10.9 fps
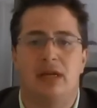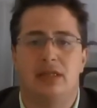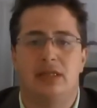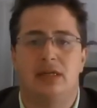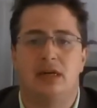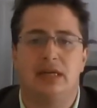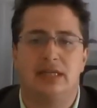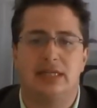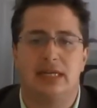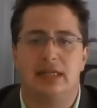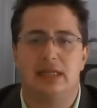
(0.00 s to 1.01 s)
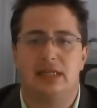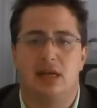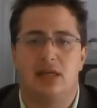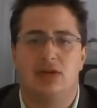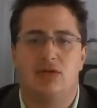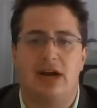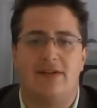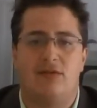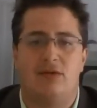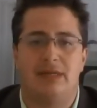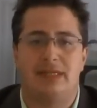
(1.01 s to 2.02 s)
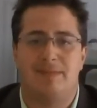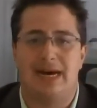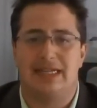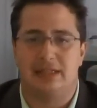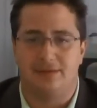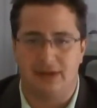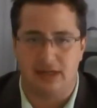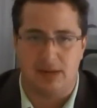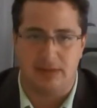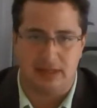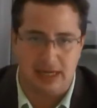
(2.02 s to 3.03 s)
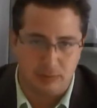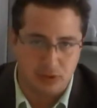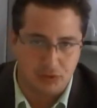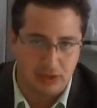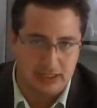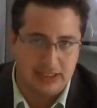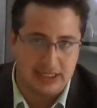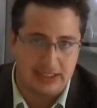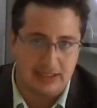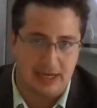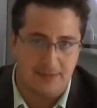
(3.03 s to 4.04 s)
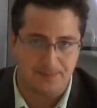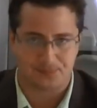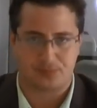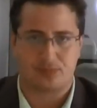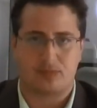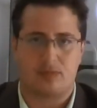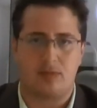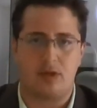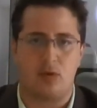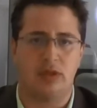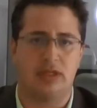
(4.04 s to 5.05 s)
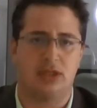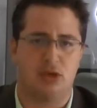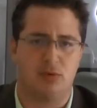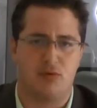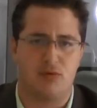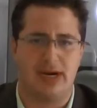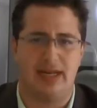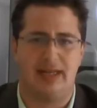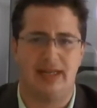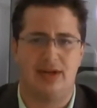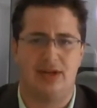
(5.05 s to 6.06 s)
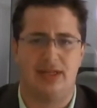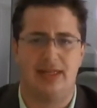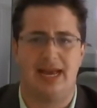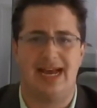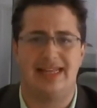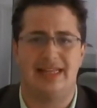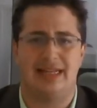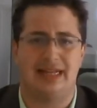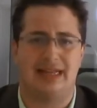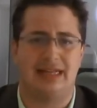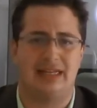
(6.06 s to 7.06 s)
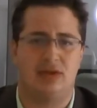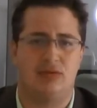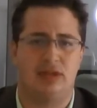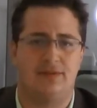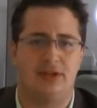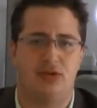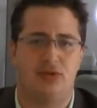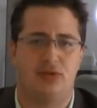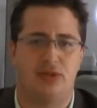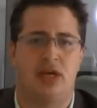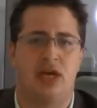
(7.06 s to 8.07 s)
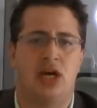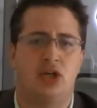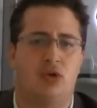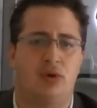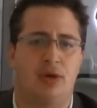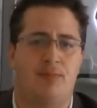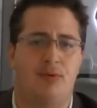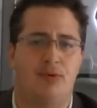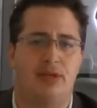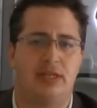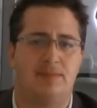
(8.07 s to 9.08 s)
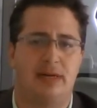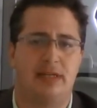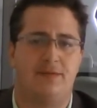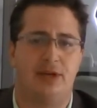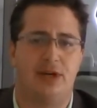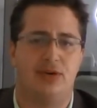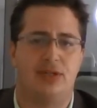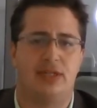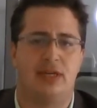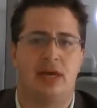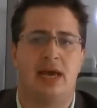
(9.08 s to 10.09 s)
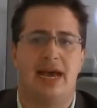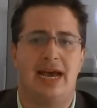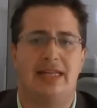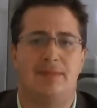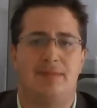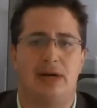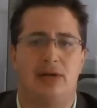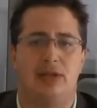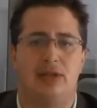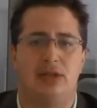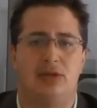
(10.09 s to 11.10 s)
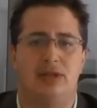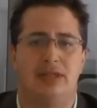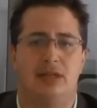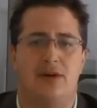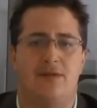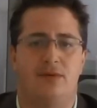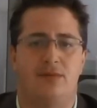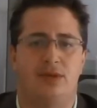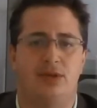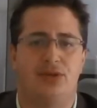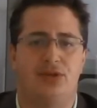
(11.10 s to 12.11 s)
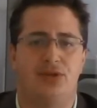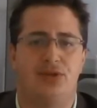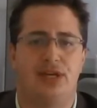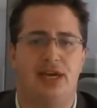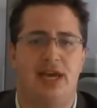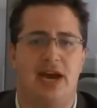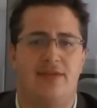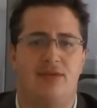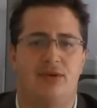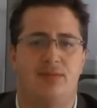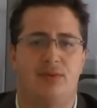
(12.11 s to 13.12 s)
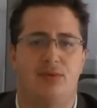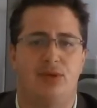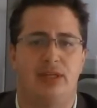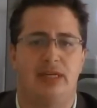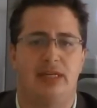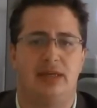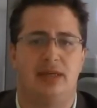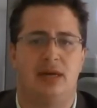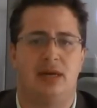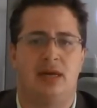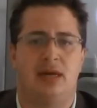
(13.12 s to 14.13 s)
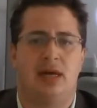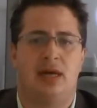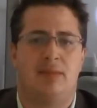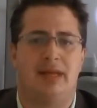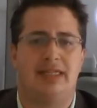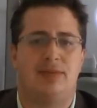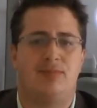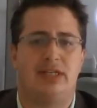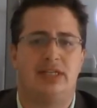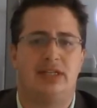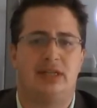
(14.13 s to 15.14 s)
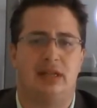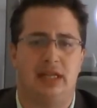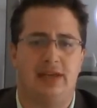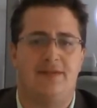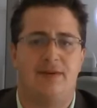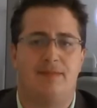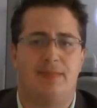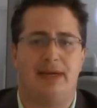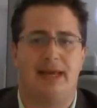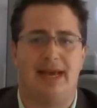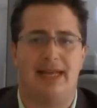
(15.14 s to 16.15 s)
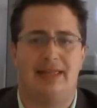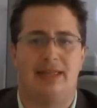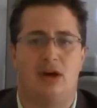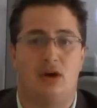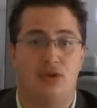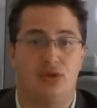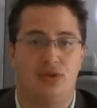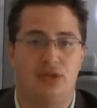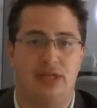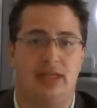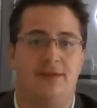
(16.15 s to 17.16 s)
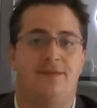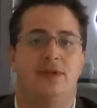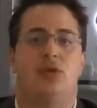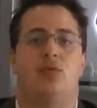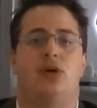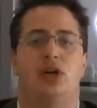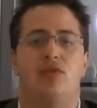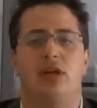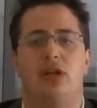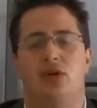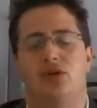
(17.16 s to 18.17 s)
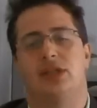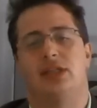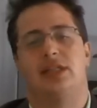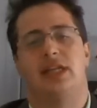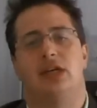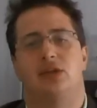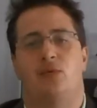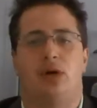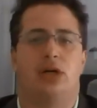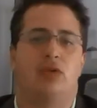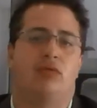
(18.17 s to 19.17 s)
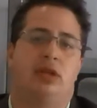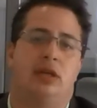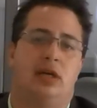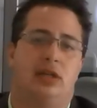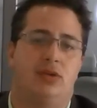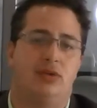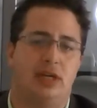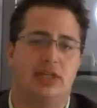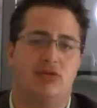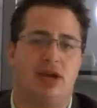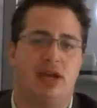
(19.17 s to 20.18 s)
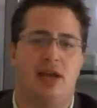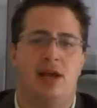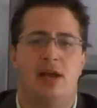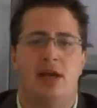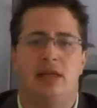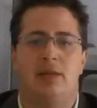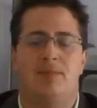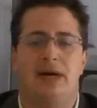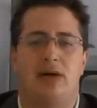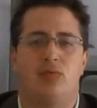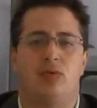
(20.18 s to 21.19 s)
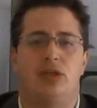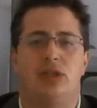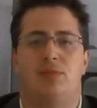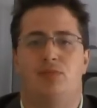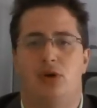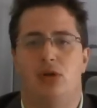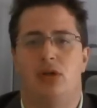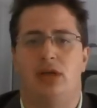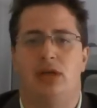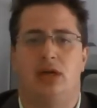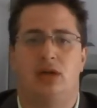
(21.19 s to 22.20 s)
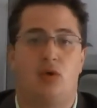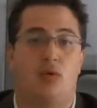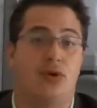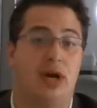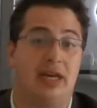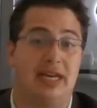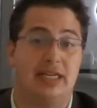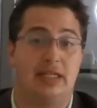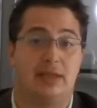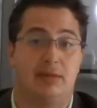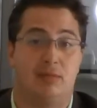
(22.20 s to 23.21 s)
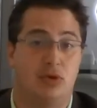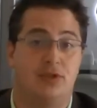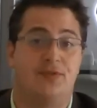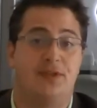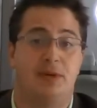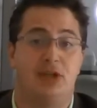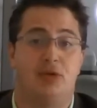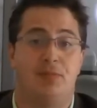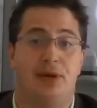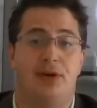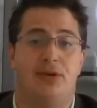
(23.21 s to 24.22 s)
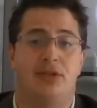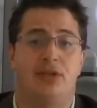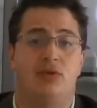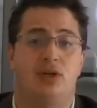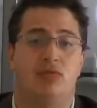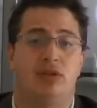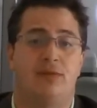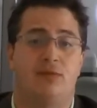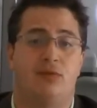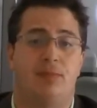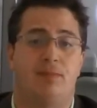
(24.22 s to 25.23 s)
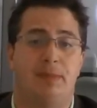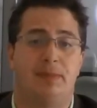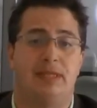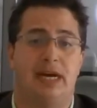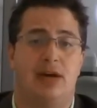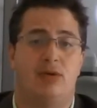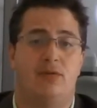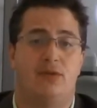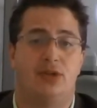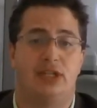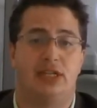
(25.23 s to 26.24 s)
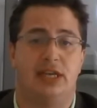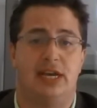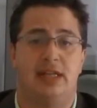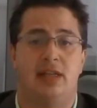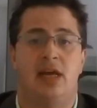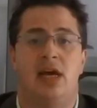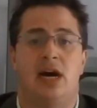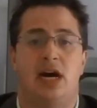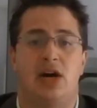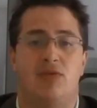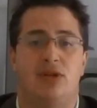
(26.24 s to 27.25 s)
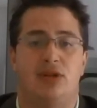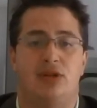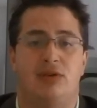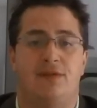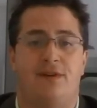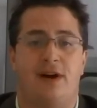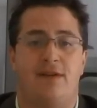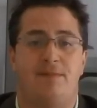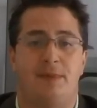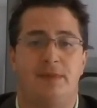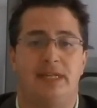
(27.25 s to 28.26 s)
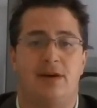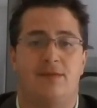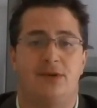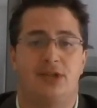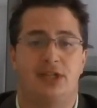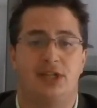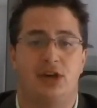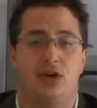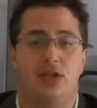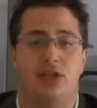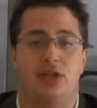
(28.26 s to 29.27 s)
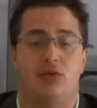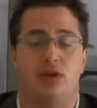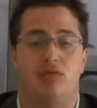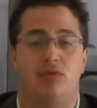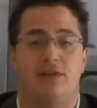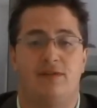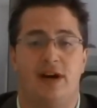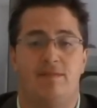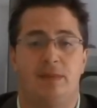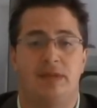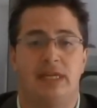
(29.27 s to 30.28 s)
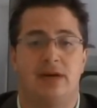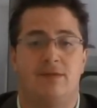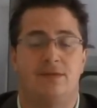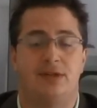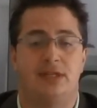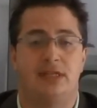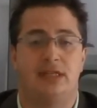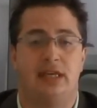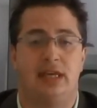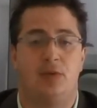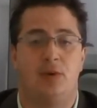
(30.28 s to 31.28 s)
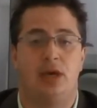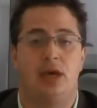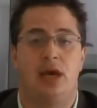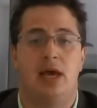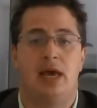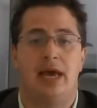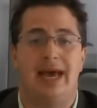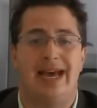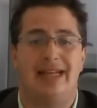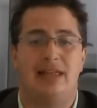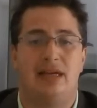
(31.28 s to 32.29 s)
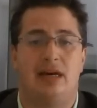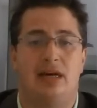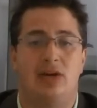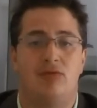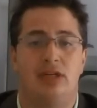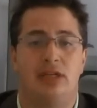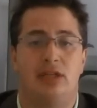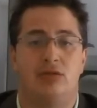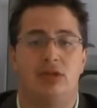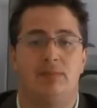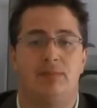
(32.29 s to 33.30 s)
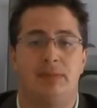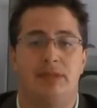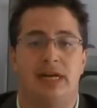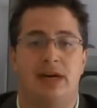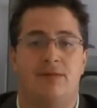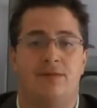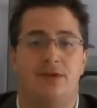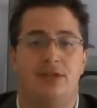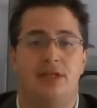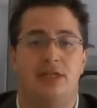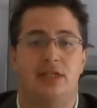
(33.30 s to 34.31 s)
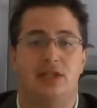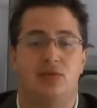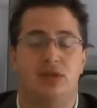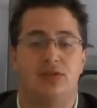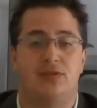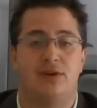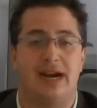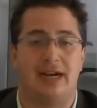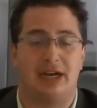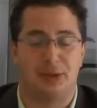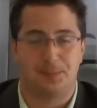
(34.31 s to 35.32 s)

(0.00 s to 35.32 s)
The sterling extended its losses after a mixed basket of economic data was released yesterday, with consumer credit and net lending to individuals showing poorer than expected figures, and the pound continued its slide from Tuesday after a polling data placed the Brexit Leave campaign ahead on Tuesday. The FTSE 100 closed at 6,192 yesterday. The pound was broadly lower against most of its major pairs, 240 pips down versus the yen, 135 pips down versus the Aussie, 205 pips down versus the Kiwi, and 130 pips down versus the Swiss franc.